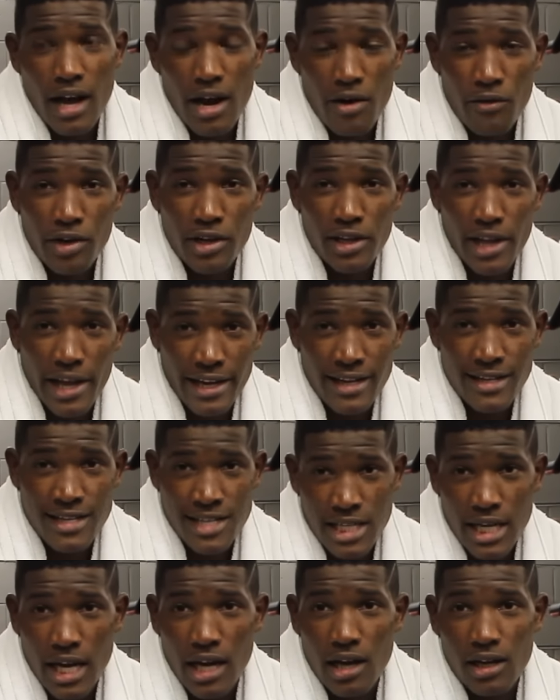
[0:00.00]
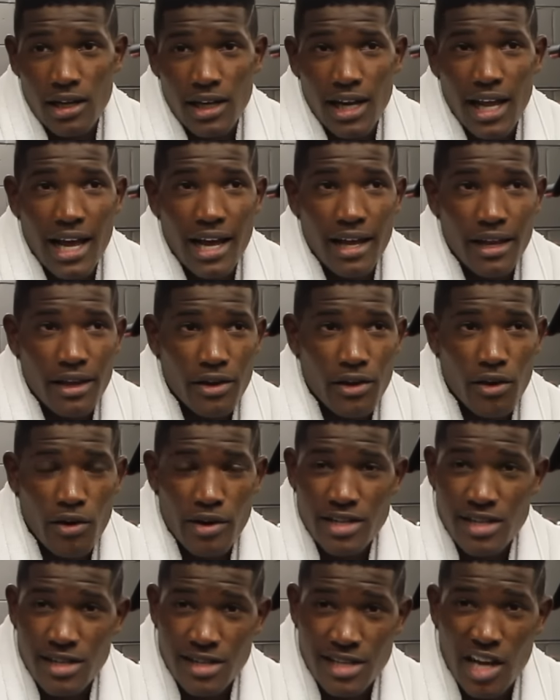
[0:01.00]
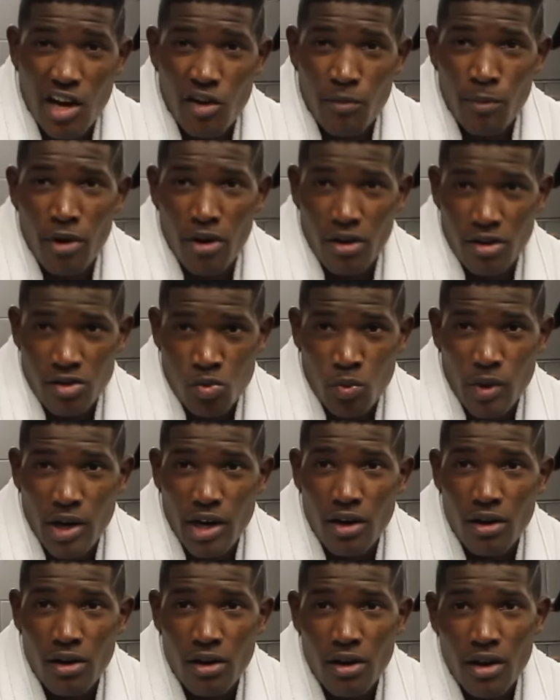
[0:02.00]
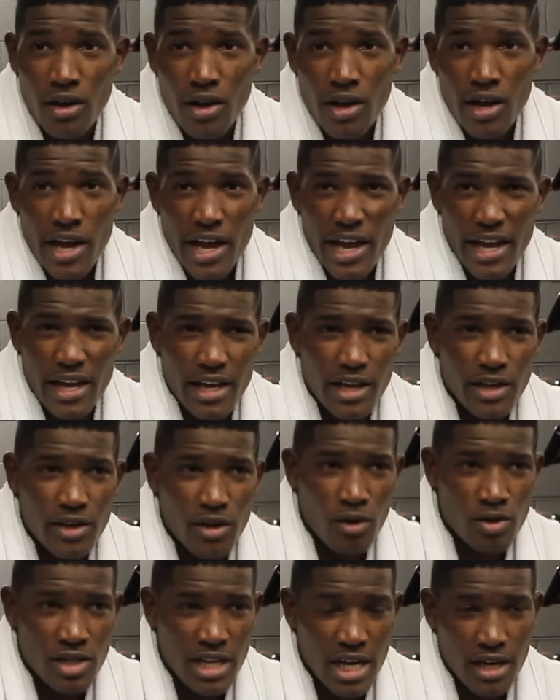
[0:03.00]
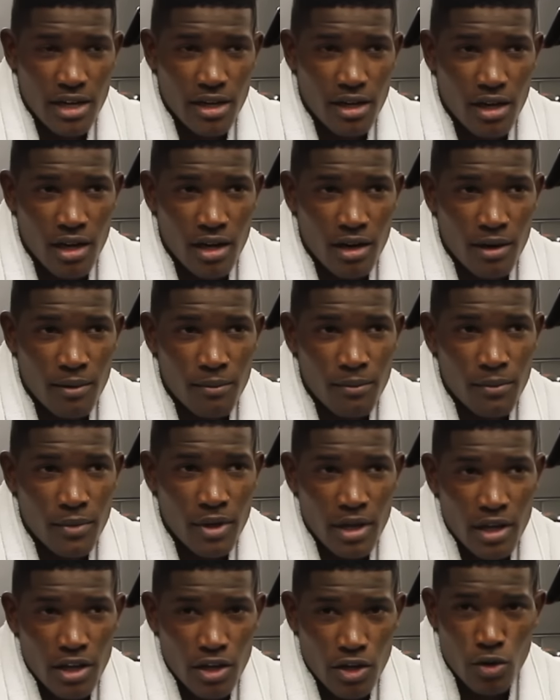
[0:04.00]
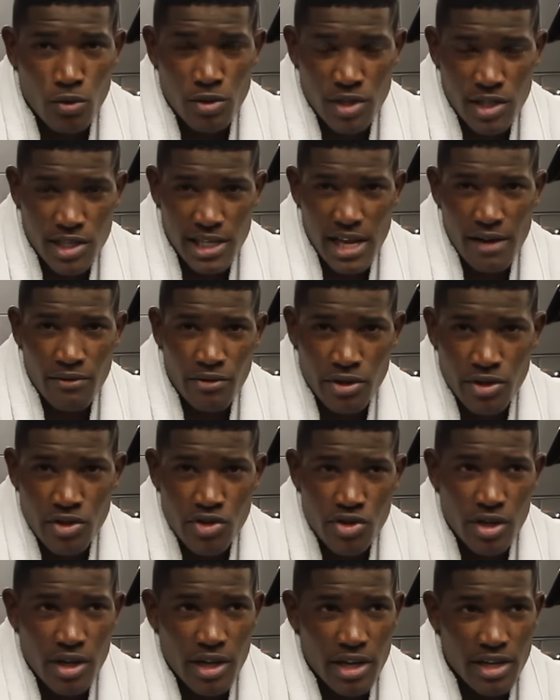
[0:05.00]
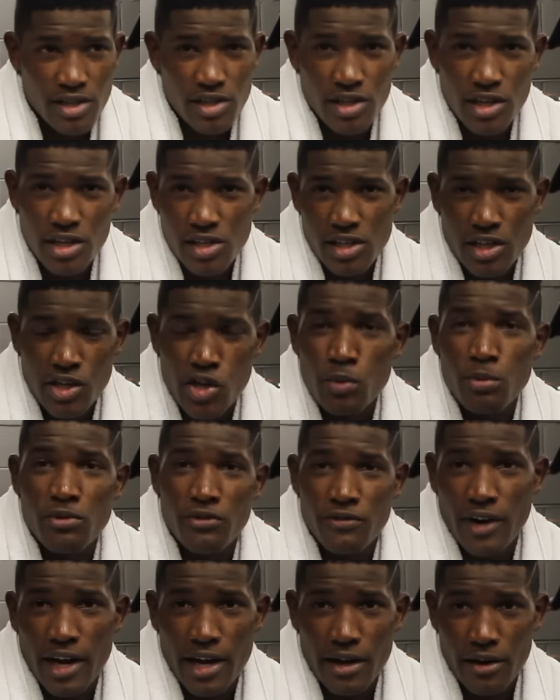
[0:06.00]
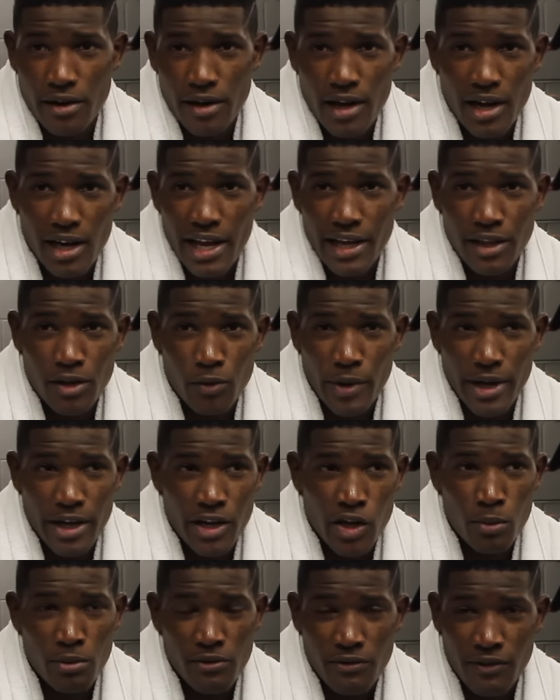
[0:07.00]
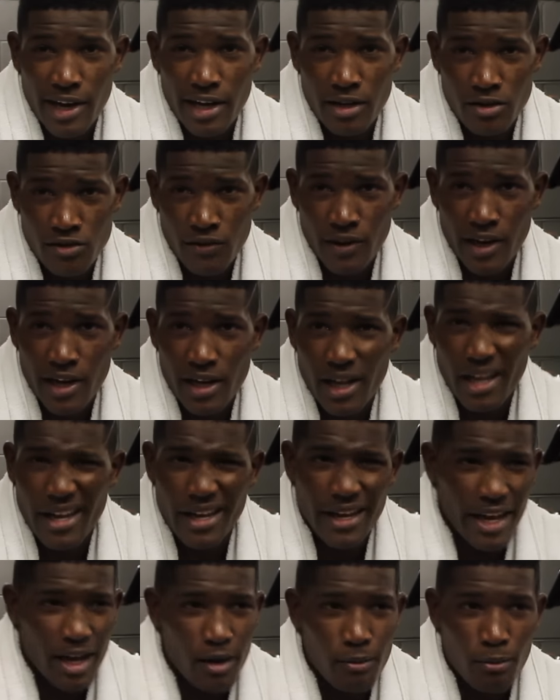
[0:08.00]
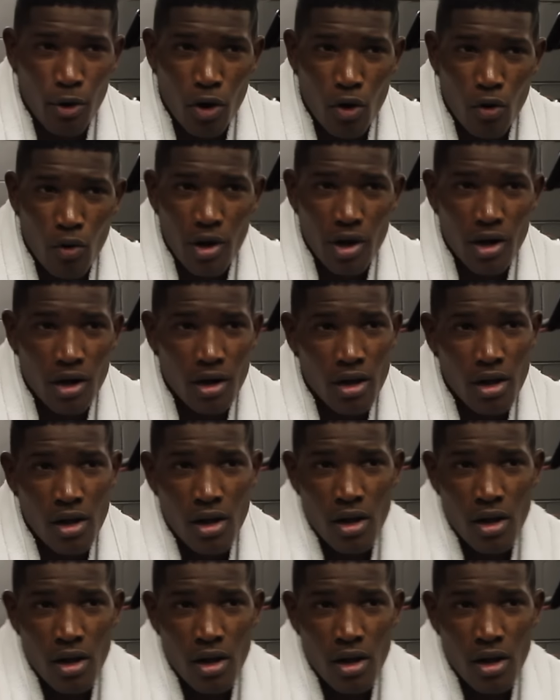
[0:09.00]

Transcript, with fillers: I really like his style a lot. You know, he's a southpaw as well, and he knows how to um, use his leverage. He's, he's a Cuban fighter, and I like the way Cuban fighters fight, like Gamboa.